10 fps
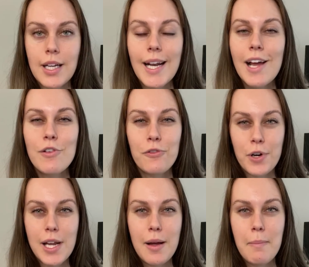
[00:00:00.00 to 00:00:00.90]
And I have a
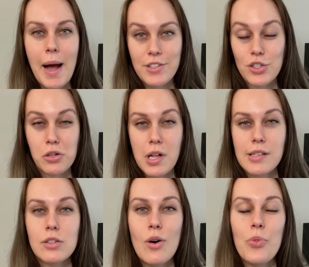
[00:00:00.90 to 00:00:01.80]
free
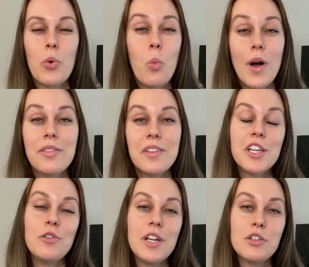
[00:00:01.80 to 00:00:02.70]
masterclass called The One
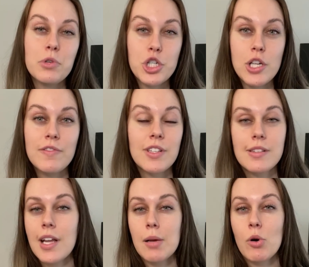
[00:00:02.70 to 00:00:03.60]
Thing You Need to Achieve
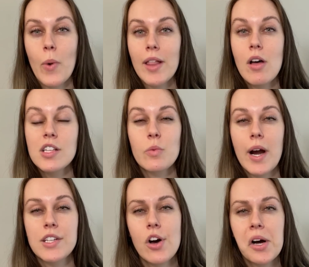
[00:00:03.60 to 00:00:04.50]
Sustainable Weight Loss, where
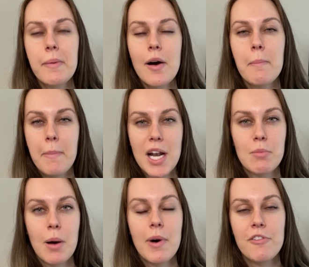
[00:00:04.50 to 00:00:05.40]
I talk about
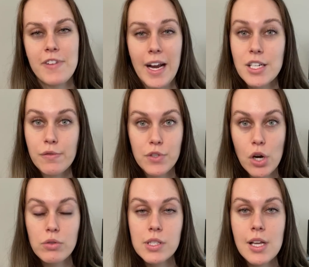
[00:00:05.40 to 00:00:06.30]
minimum effective
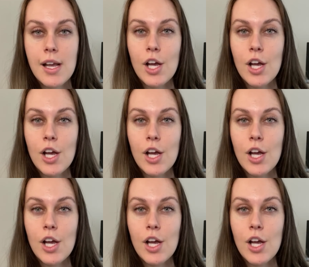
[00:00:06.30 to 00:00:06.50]
dose.